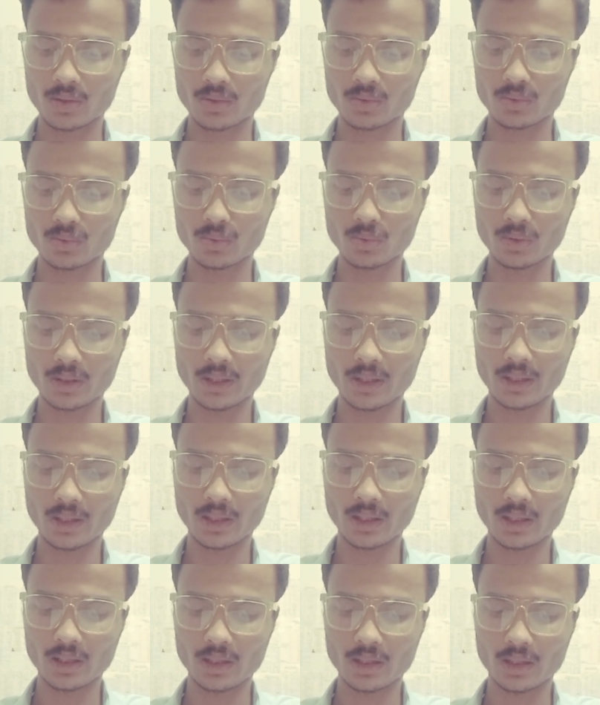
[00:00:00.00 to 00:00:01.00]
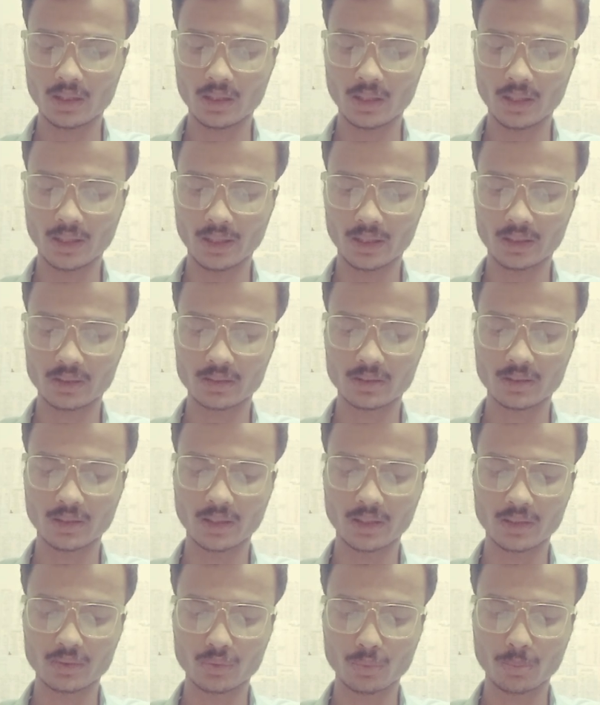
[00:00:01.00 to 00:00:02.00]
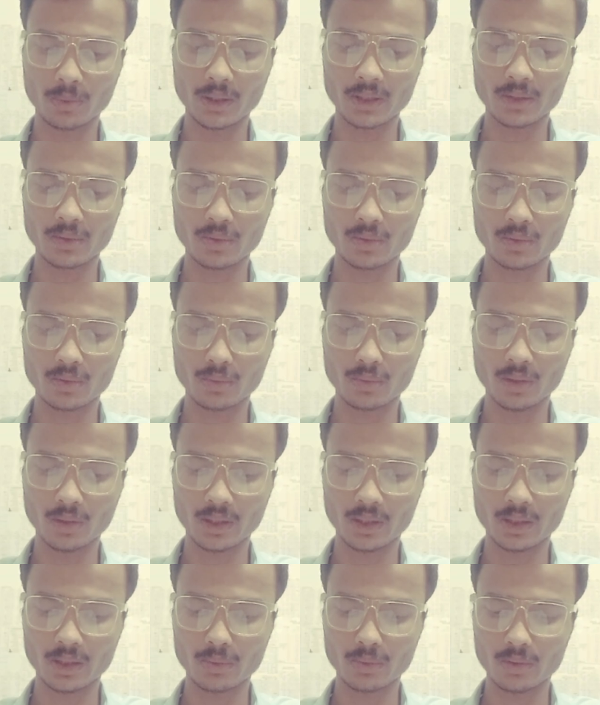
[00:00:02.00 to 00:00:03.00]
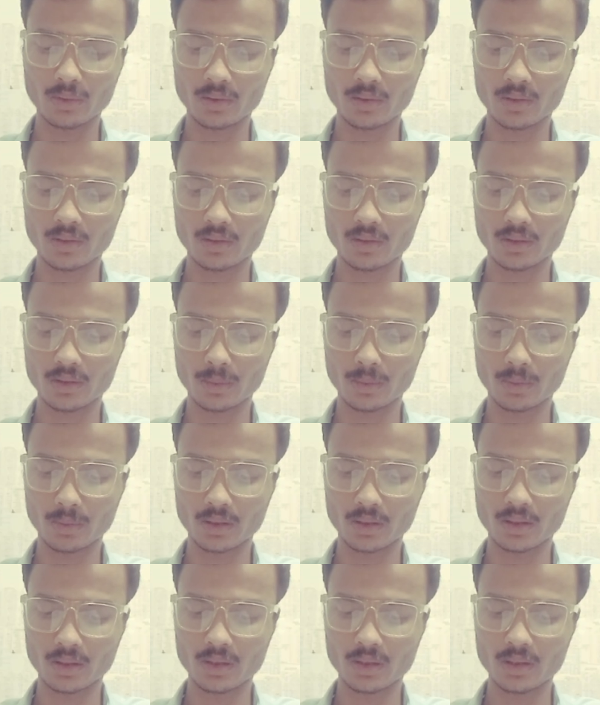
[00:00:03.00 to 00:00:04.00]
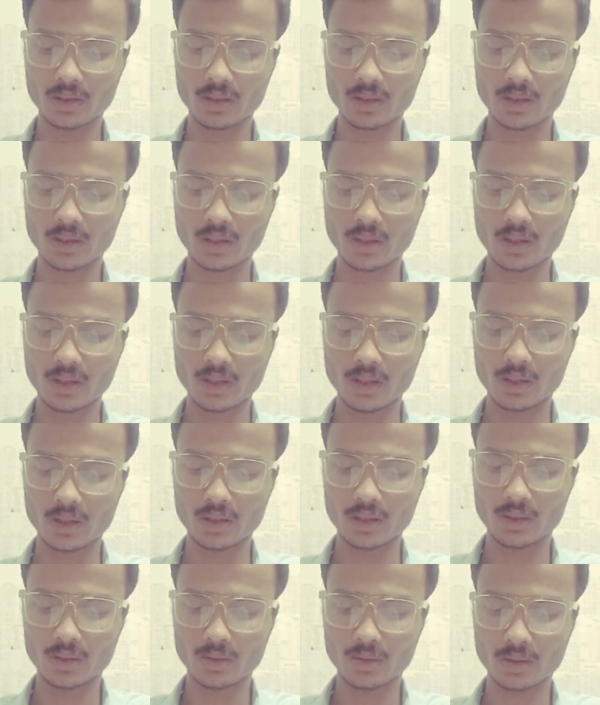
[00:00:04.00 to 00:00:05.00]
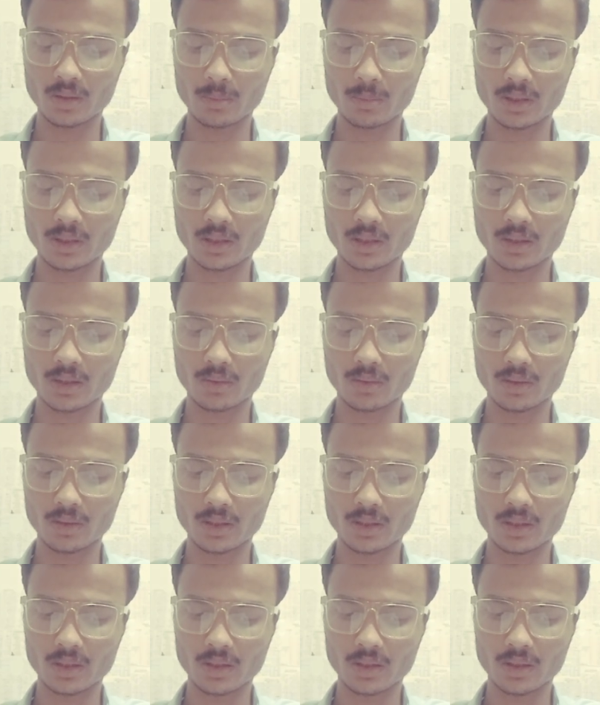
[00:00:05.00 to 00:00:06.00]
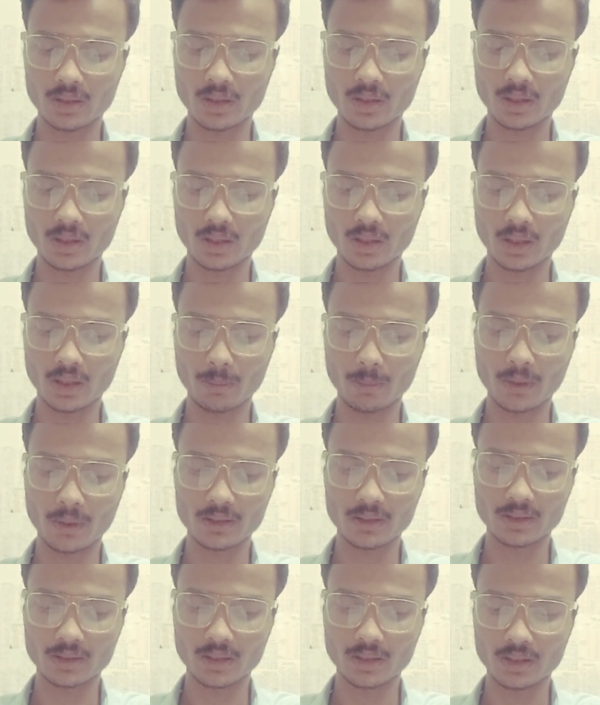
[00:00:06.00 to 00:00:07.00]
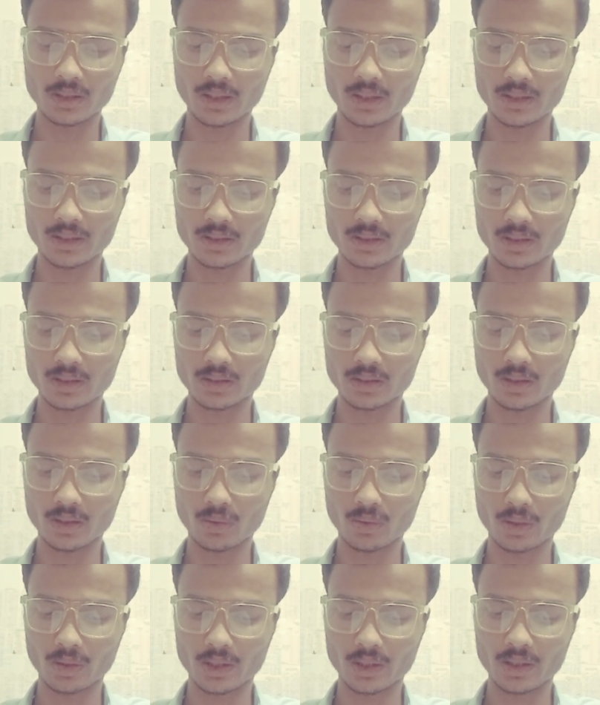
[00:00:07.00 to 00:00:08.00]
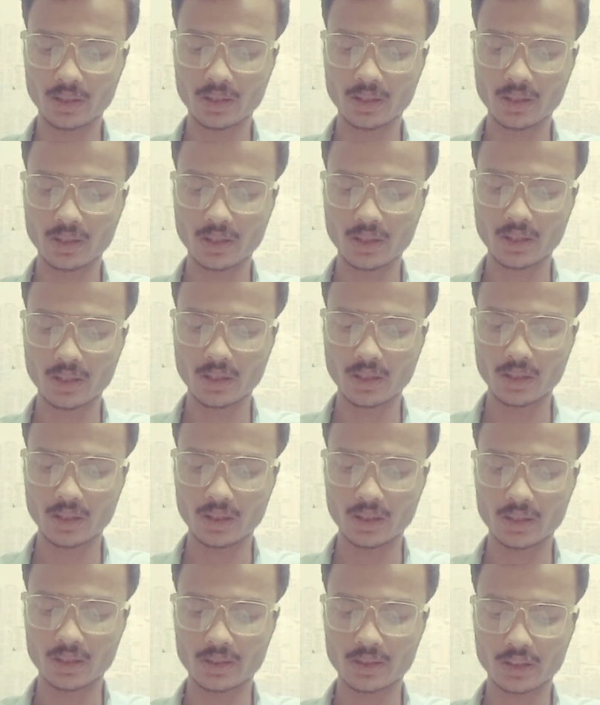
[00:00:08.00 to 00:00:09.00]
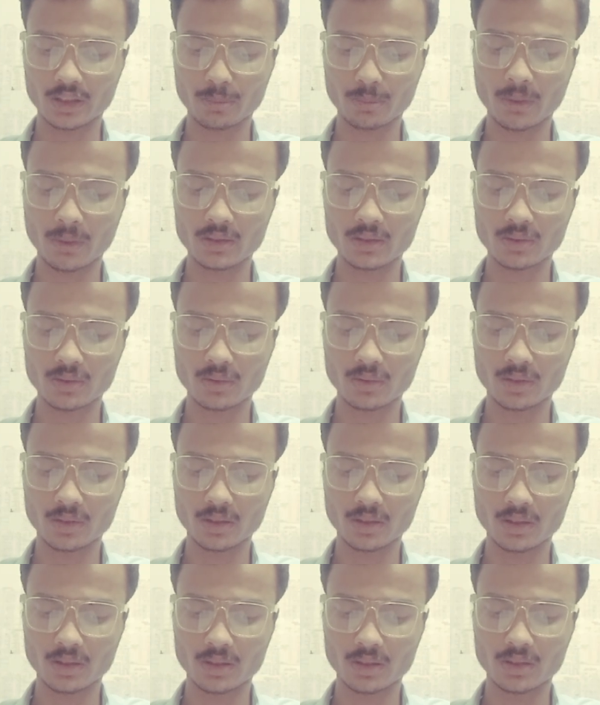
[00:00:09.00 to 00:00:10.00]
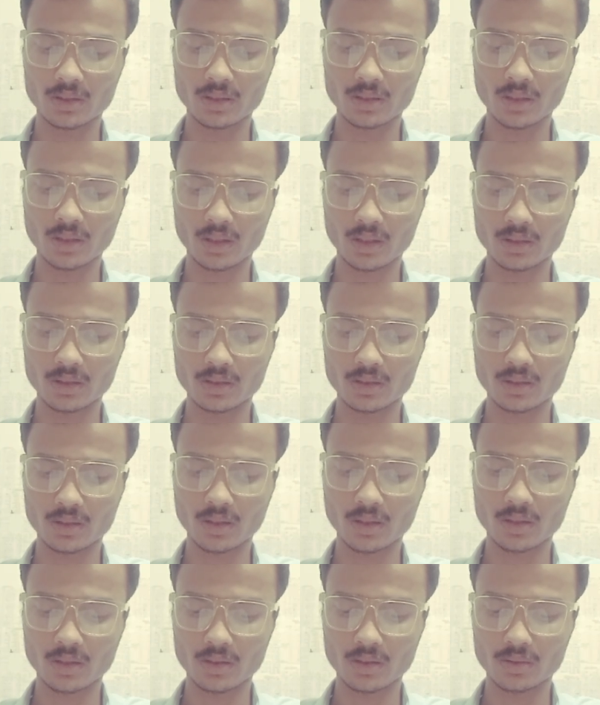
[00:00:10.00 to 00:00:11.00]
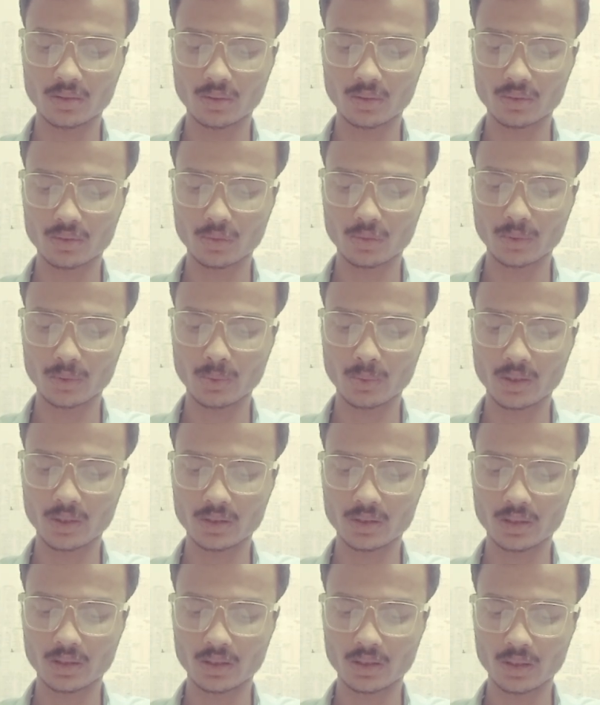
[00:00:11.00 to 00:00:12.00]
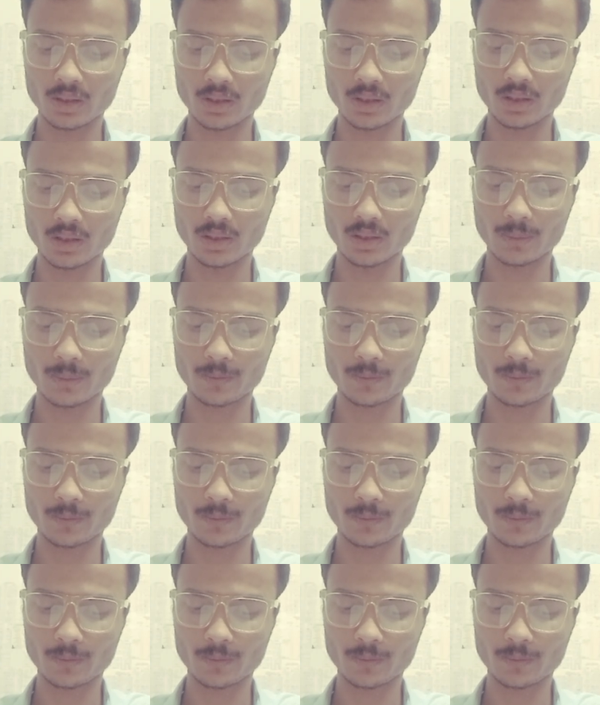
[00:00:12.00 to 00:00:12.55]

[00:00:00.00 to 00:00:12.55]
Sioux Canal connects Lake Superior to Lake Huron. Number 13. In North America continent are the Appalachian ranges are located. Its expansion is in the eastern regions of USA and Canada.